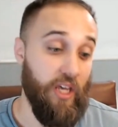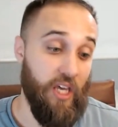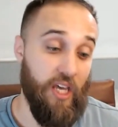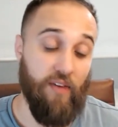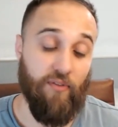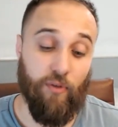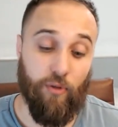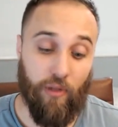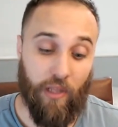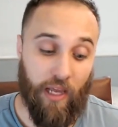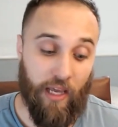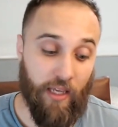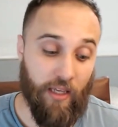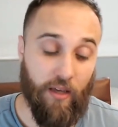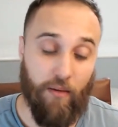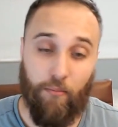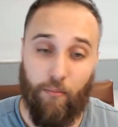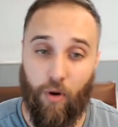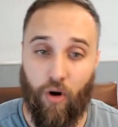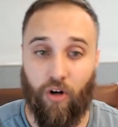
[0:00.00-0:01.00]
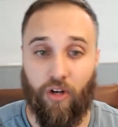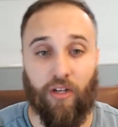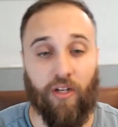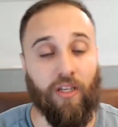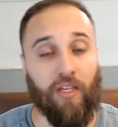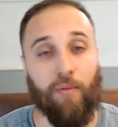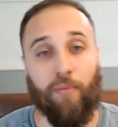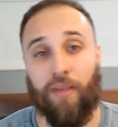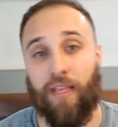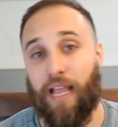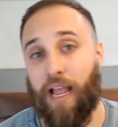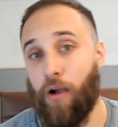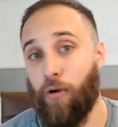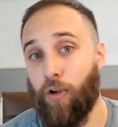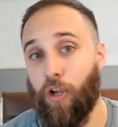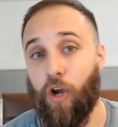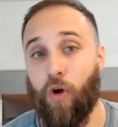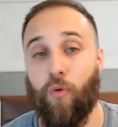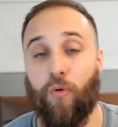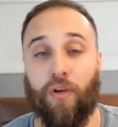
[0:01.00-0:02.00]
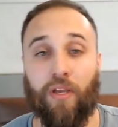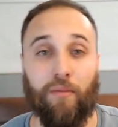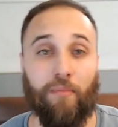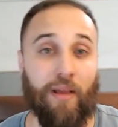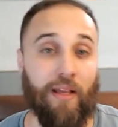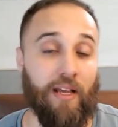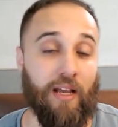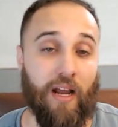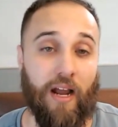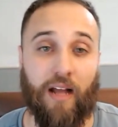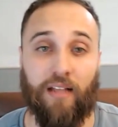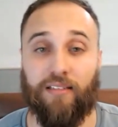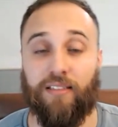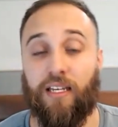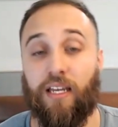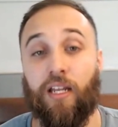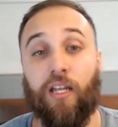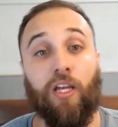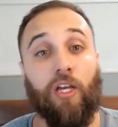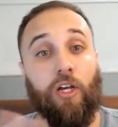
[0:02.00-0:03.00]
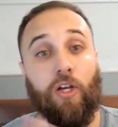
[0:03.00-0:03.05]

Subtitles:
If you like marketing and being outgoing and making content,